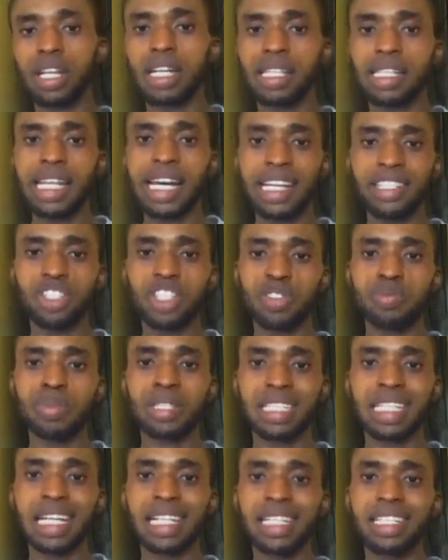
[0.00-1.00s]
That's just
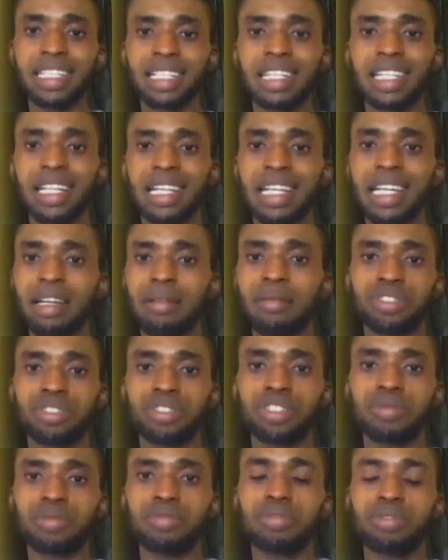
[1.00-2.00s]
basically
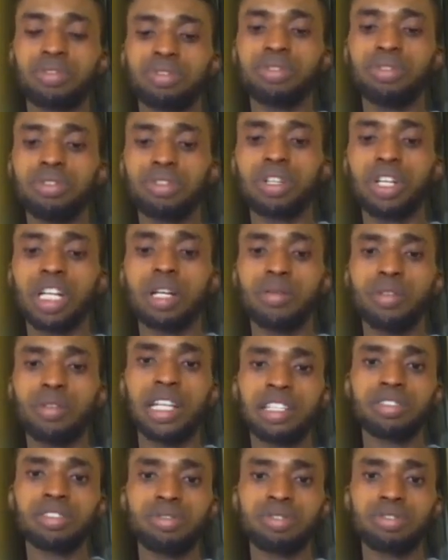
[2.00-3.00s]
impossible to do. Well,
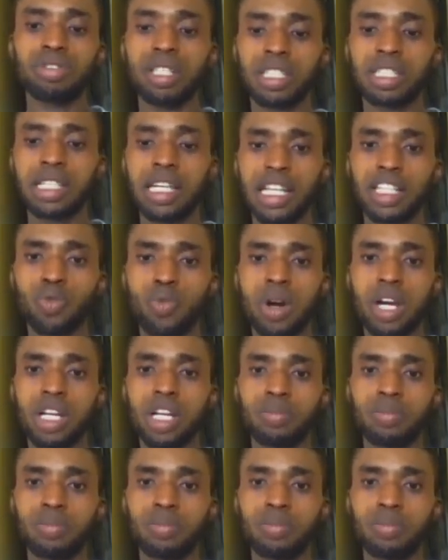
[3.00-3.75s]
let's do something that is quite